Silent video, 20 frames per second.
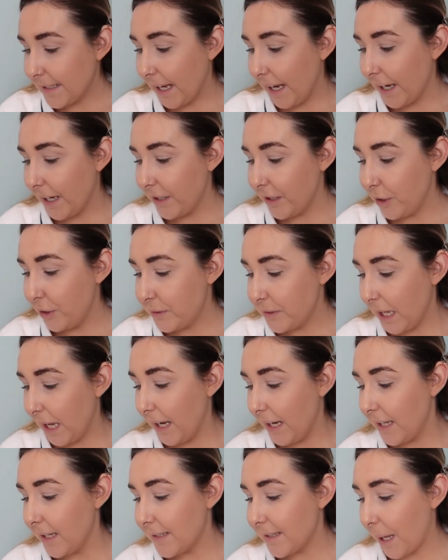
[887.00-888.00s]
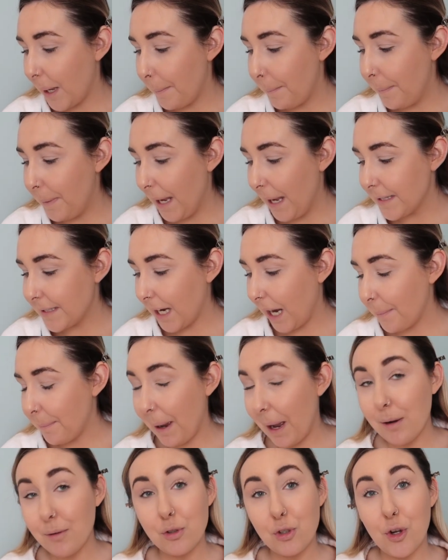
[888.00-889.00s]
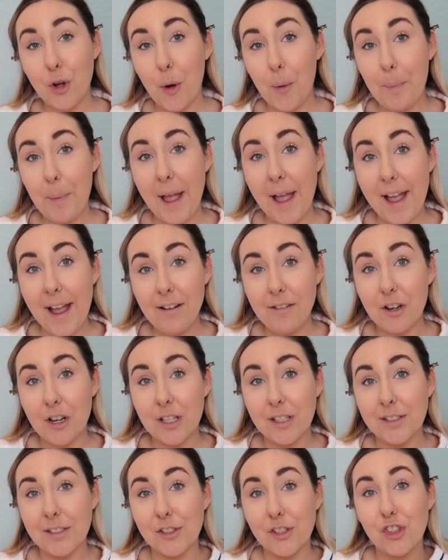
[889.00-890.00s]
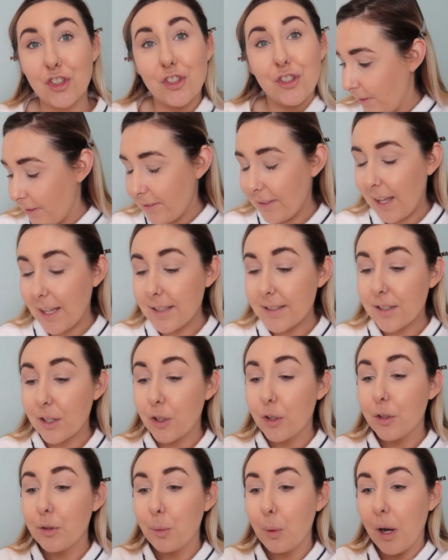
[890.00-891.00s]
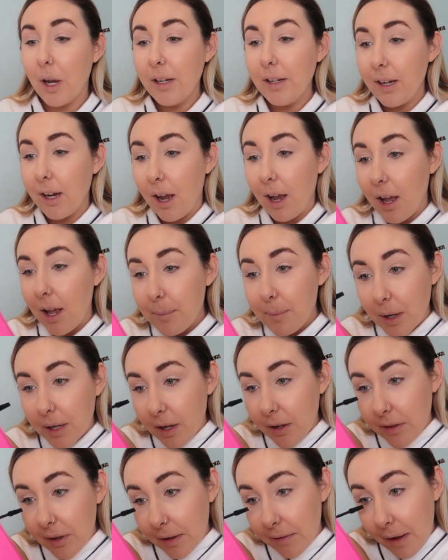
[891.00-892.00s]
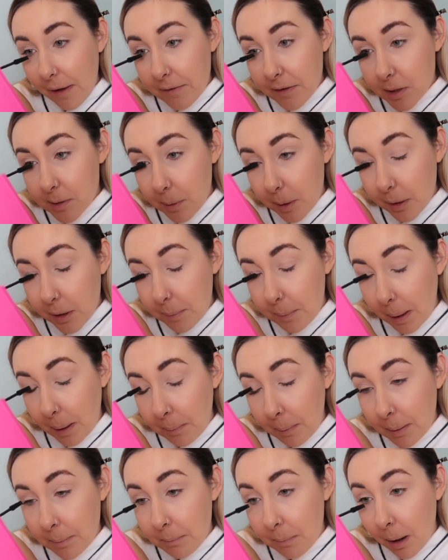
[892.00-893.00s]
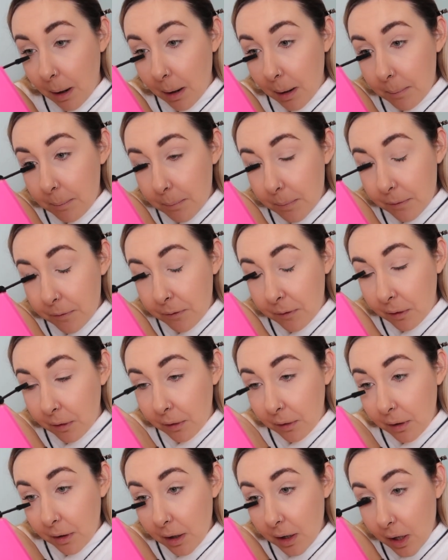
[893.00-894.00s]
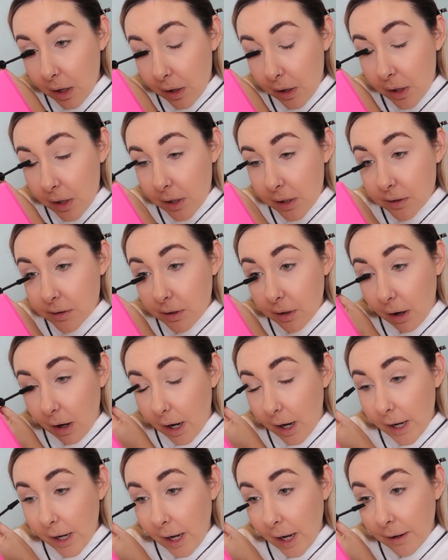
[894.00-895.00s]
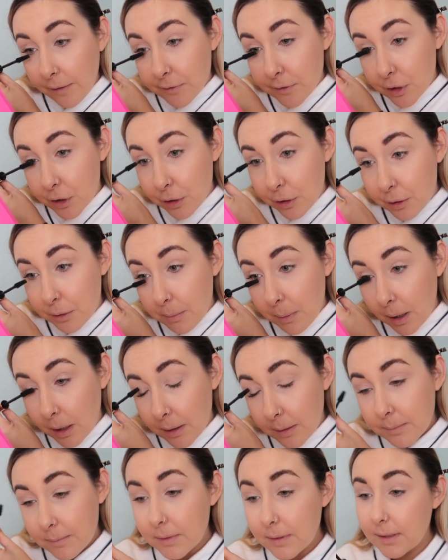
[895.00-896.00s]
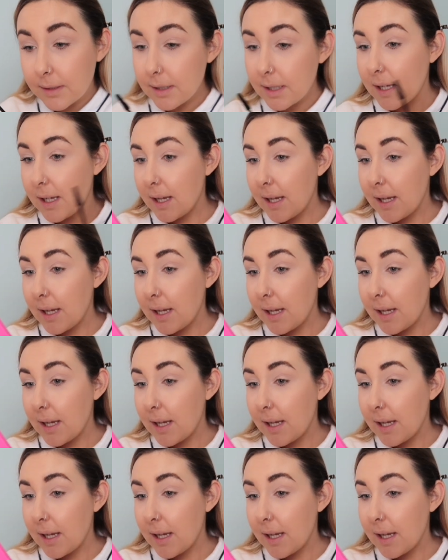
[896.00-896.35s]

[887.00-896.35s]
can you tell us a bit about your parents? That's a good one. I don't think I've ever spoke about my mum before. So I have 2 mums.